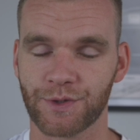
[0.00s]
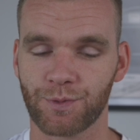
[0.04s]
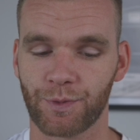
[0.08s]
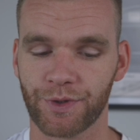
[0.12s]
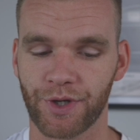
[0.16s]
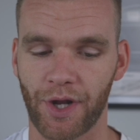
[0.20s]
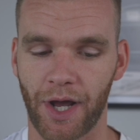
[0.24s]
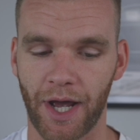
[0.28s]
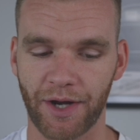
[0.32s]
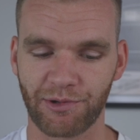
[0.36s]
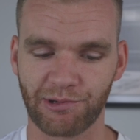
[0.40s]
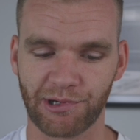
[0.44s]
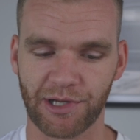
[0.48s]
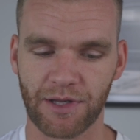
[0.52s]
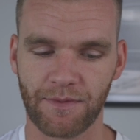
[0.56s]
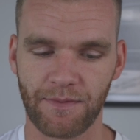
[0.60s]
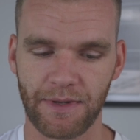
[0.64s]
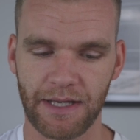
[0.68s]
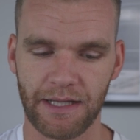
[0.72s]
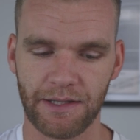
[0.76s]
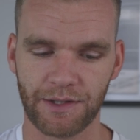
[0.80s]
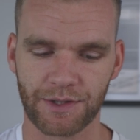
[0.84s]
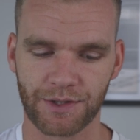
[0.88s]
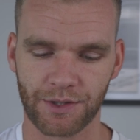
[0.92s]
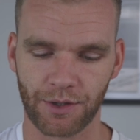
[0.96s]
what I'd
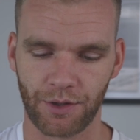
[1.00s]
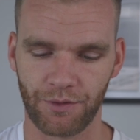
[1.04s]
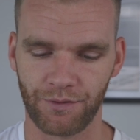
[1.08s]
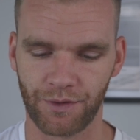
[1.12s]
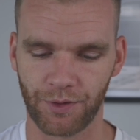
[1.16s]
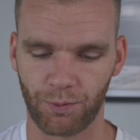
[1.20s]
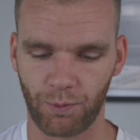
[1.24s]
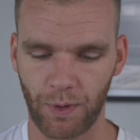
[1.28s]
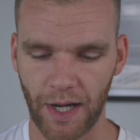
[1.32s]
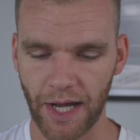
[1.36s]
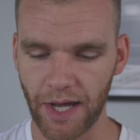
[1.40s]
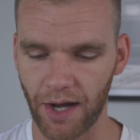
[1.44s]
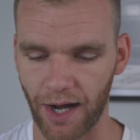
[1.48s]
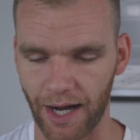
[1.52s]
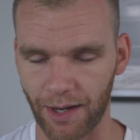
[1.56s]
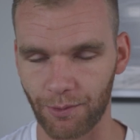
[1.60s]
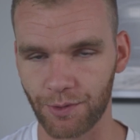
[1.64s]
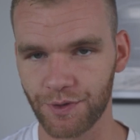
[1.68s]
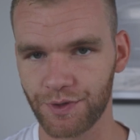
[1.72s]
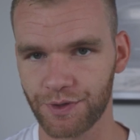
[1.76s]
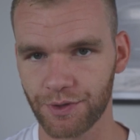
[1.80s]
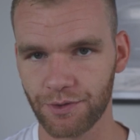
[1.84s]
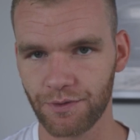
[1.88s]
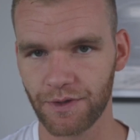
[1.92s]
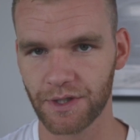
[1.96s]
recommend. So the way I
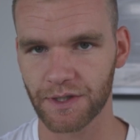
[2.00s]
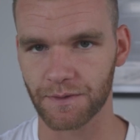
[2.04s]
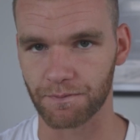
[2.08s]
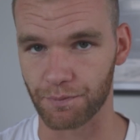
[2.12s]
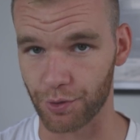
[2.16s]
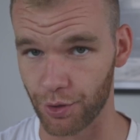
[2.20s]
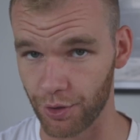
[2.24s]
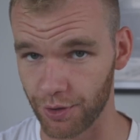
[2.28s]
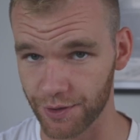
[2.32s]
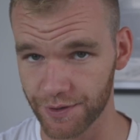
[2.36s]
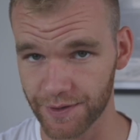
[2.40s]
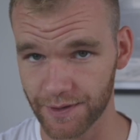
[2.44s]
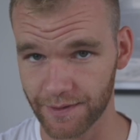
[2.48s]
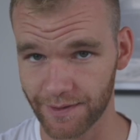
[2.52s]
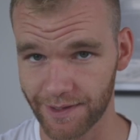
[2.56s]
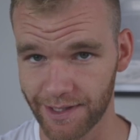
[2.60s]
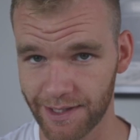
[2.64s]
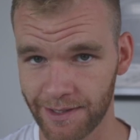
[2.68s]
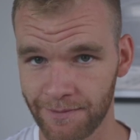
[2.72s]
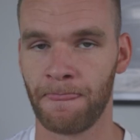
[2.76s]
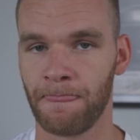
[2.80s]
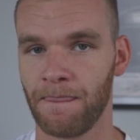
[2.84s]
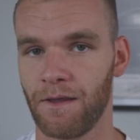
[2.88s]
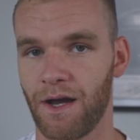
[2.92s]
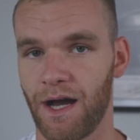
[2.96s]
would do this personally,